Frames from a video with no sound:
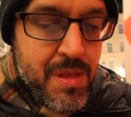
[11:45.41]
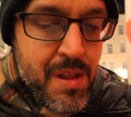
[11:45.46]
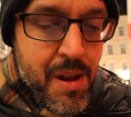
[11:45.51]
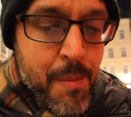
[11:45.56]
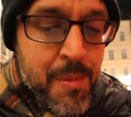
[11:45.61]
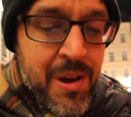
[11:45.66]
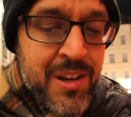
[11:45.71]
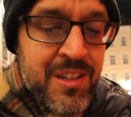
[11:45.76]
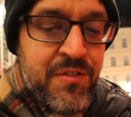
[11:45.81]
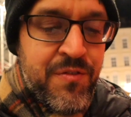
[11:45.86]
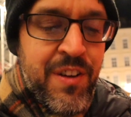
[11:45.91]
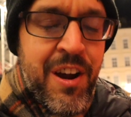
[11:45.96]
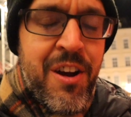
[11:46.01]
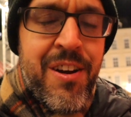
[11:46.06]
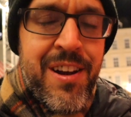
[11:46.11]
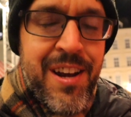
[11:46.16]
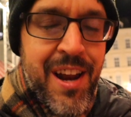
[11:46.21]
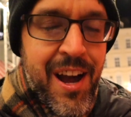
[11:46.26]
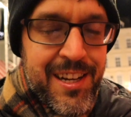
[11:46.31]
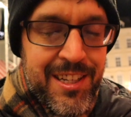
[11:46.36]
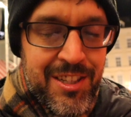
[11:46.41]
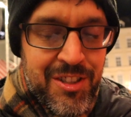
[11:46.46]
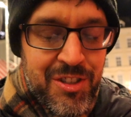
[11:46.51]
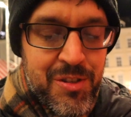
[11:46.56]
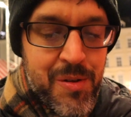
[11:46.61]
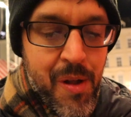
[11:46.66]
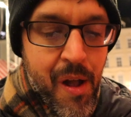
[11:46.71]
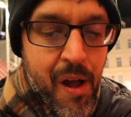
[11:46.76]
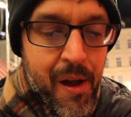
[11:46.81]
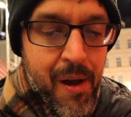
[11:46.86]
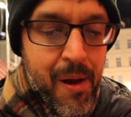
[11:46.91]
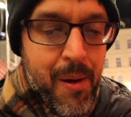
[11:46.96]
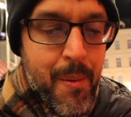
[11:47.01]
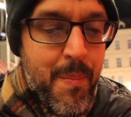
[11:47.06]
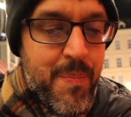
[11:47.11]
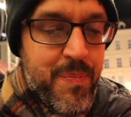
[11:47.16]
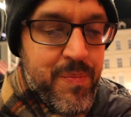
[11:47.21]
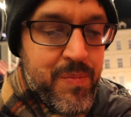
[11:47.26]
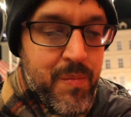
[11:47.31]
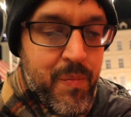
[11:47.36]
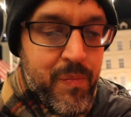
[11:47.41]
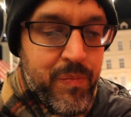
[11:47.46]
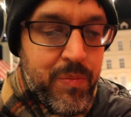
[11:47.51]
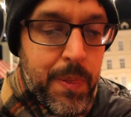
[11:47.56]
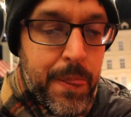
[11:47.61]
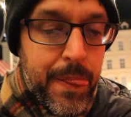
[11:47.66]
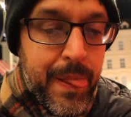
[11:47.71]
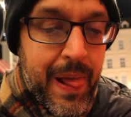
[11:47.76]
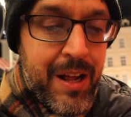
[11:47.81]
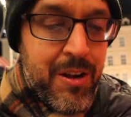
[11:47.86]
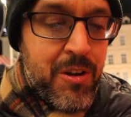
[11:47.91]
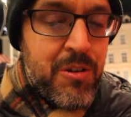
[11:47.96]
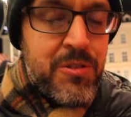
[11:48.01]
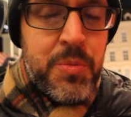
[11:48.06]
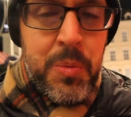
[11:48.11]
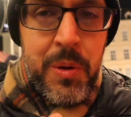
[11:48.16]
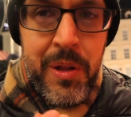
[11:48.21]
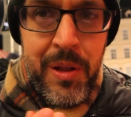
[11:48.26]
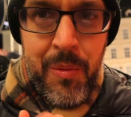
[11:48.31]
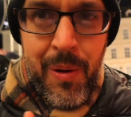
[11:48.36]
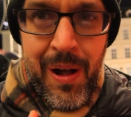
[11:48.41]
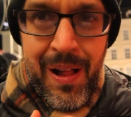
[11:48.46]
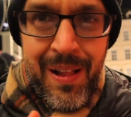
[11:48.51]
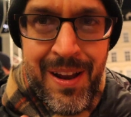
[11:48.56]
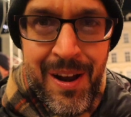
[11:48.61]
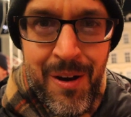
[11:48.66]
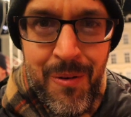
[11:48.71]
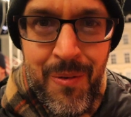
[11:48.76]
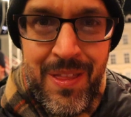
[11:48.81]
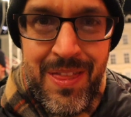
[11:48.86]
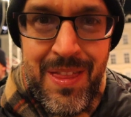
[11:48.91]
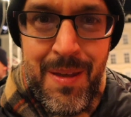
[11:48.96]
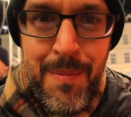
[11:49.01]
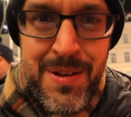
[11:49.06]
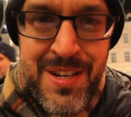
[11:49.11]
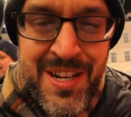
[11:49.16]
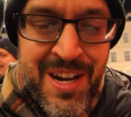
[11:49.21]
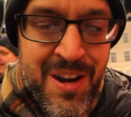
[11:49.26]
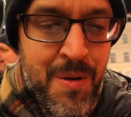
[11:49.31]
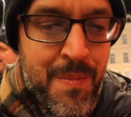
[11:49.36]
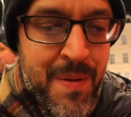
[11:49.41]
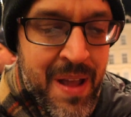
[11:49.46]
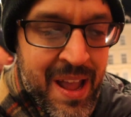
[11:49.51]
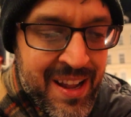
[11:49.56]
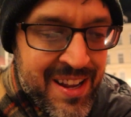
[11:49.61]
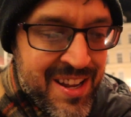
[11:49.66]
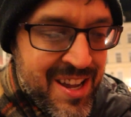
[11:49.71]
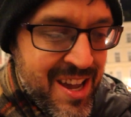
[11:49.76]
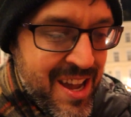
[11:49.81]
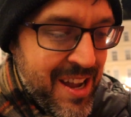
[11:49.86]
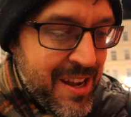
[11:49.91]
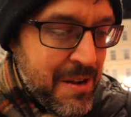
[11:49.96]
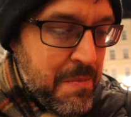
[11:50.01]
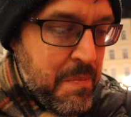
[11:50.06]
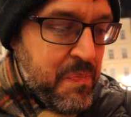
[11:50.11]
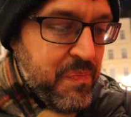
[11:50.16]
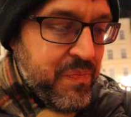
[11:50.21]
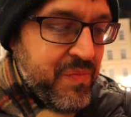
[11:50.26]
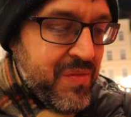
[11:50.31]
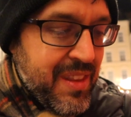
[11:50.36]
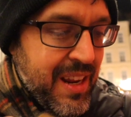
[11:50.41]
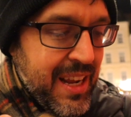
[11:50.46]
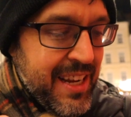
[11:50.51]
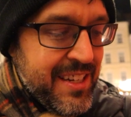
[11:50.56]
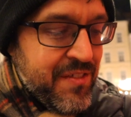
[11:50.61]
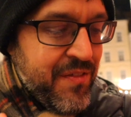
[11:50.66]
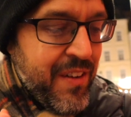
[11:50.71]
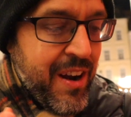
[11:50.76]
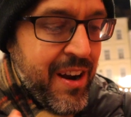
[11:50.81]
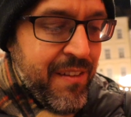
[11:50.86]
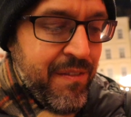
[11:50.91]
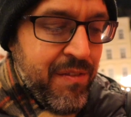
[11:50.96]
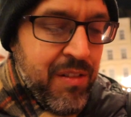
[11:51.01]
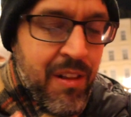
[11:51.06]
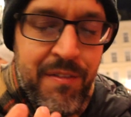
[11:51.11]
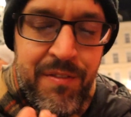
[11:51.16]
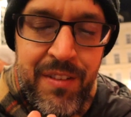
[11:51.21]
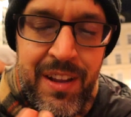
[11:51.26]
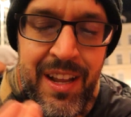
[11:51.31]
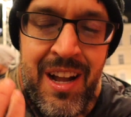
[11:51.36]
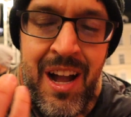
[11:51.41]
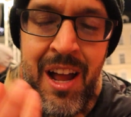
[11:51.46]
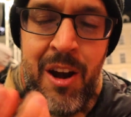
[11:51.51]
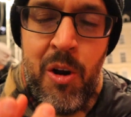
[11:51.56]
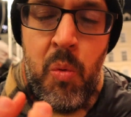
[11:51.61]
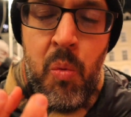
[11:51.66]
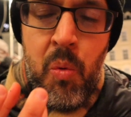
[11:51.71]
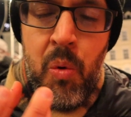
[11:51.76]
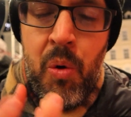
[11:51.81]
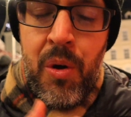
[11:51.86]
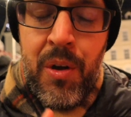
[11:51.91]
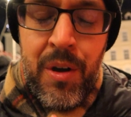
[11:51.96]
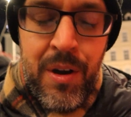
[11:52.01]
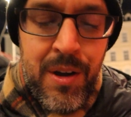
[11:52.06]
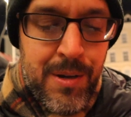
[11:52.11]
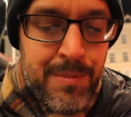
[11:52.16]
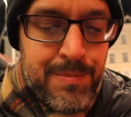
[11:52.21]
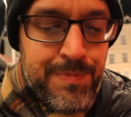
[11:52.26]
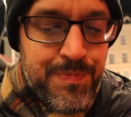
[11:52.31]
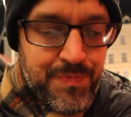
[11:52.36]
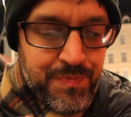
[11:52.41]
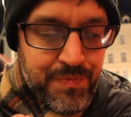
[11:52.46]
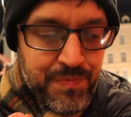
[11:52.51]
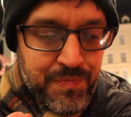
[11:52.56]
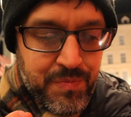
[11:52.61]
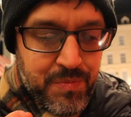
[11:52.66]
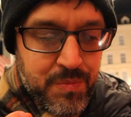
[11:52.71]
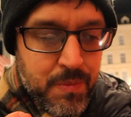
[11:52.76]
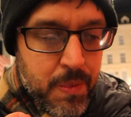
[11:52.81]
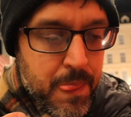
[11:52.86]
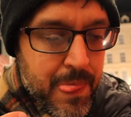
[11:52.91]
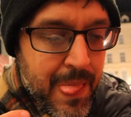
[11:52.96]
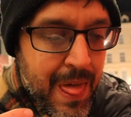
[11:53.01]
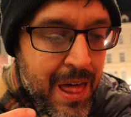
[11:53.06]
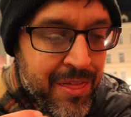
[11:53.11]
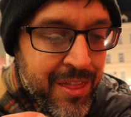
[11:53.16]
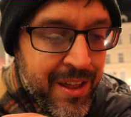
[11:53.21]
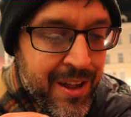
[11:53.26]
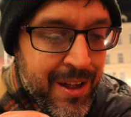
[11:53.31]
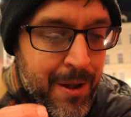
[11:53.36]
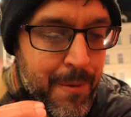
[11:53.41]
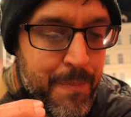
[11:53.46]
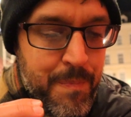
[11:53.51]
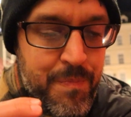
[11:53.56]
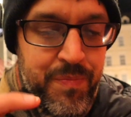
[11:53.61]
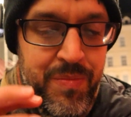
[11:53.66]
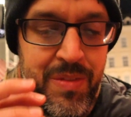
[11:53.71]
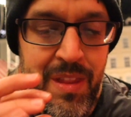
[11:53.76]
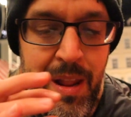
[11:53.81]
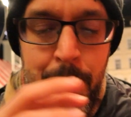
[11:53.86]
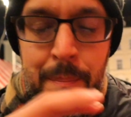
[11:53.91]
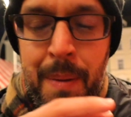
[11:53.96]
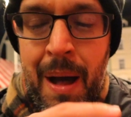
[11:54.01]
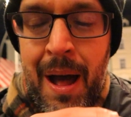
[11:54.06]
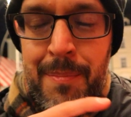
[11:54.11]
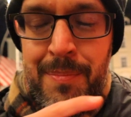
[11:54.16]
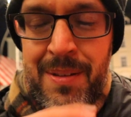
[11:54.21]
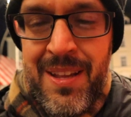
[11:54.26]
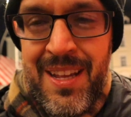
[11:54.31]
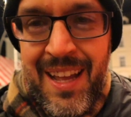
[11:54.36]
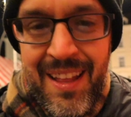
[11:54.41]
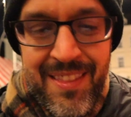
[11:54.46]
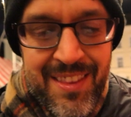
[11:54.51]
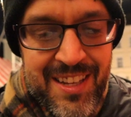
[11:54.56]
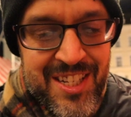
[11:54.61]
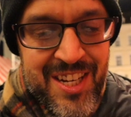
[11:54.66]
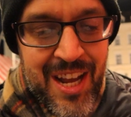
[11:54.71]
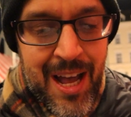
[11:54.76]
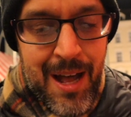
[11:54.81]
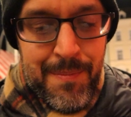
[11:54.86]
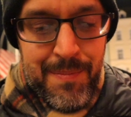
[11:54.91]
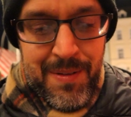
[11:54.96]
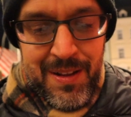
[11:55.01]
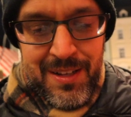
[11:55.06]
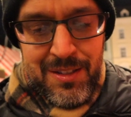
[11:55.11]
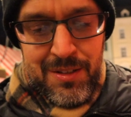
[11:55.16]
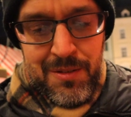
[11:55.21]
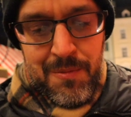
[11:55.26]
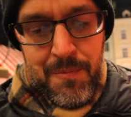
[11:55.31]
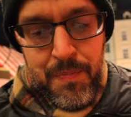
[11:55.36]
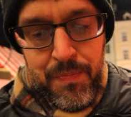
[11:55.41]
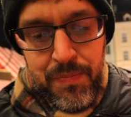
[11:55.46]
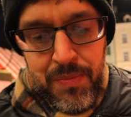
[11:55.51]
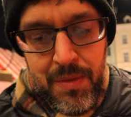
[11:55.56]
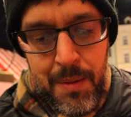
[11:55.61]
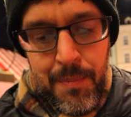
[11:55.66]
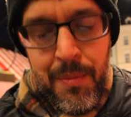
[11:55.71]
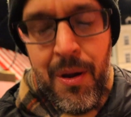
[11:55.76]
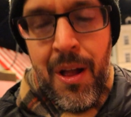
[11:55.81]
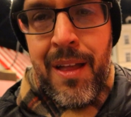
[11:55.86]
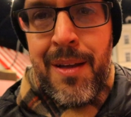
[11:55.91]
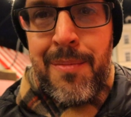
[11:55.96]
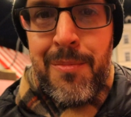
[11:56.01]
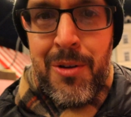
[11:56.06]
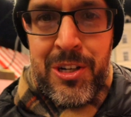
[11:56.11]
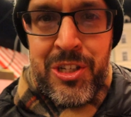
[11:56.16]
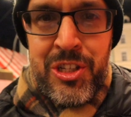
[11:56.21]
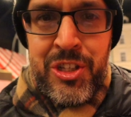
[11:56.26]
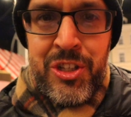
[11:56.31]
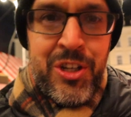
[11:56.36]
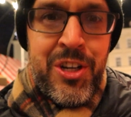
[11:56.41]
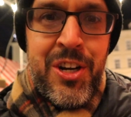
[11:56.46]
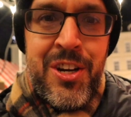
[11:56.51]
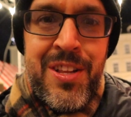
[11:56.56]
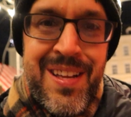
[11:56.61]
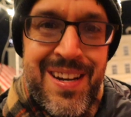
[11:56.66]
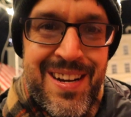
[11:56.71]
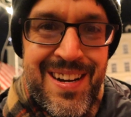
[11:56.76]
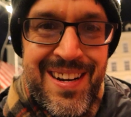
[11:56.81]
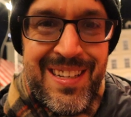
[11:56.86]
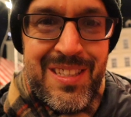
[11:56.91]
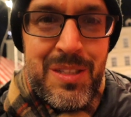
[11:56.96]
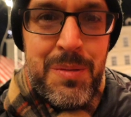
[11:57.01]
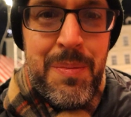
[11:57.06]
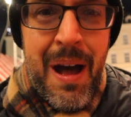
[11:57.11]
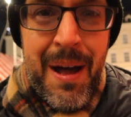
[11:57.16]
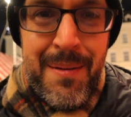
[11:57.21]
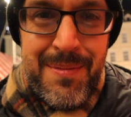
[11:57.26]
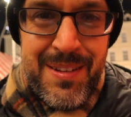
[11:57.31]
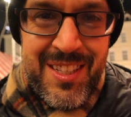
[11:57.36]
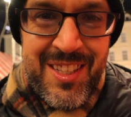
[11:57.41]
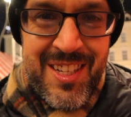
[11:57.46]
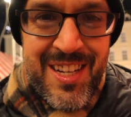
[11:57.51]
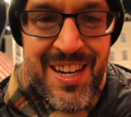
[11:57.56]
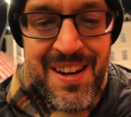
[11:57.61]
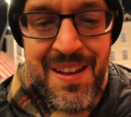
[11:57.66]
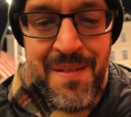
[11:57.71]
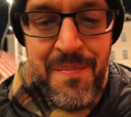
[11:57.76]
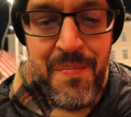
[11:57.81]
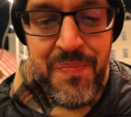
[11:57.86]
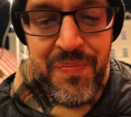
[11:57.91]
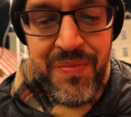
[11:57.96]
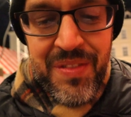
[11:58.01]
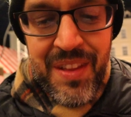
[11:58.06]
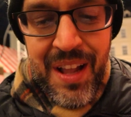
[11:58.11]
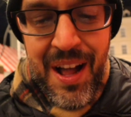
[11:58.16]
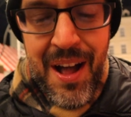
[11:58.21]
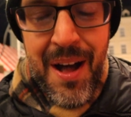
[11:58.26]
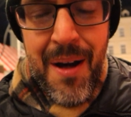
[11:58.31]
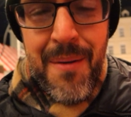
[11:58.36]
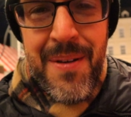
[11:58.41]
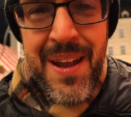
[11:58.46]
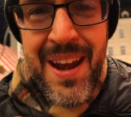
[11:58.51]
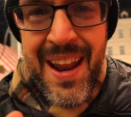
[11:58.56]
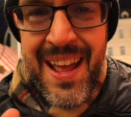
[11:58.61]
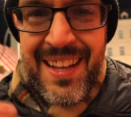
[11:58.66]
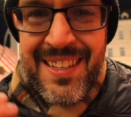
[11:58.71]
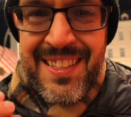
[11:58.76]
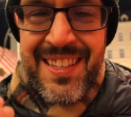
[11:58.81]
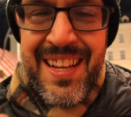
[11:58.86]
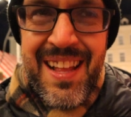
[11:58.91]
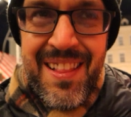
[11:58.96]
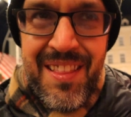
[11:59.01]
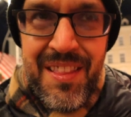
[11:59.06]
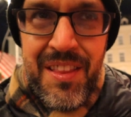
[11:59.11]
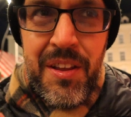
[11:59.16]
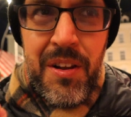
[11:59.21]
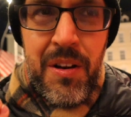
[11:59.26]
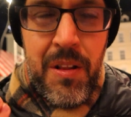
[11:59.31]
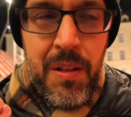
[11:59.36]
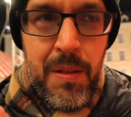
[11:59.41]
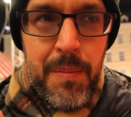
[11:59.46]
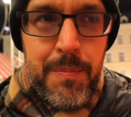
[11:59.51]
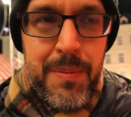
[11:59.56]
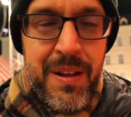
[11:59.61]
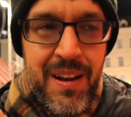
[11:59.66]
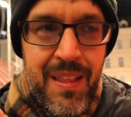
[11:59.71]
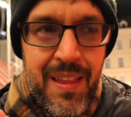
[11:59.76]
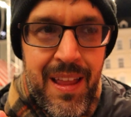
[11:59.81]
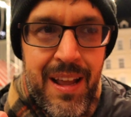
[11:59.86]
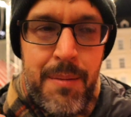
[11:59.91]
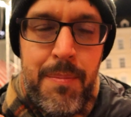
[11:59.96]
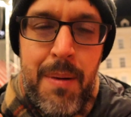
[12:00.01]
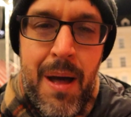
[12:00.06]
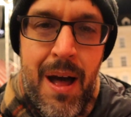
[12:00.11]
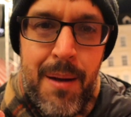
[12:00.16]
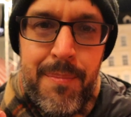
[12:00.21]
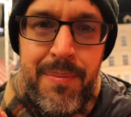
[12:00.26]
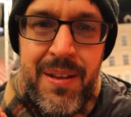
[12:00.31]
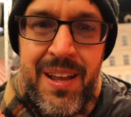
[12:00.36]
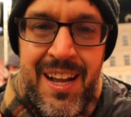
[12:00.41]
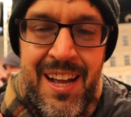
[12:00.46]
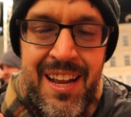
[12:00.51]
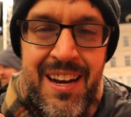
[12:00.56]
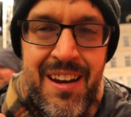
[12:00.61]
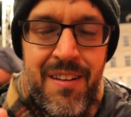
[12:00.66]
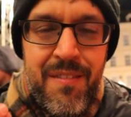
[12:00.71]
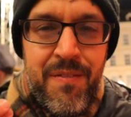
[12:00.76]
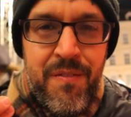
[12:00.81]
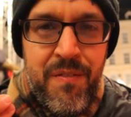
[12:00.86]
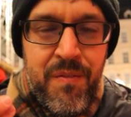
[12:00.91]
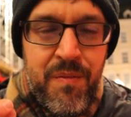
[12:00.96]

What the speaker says: But it's very nice. It goes really well here with the potato pancake. It was very fluffy, kind of warm. The poppy on the top is probably more sugar than it is poppy seed. But it has that little bit of like poppy kind of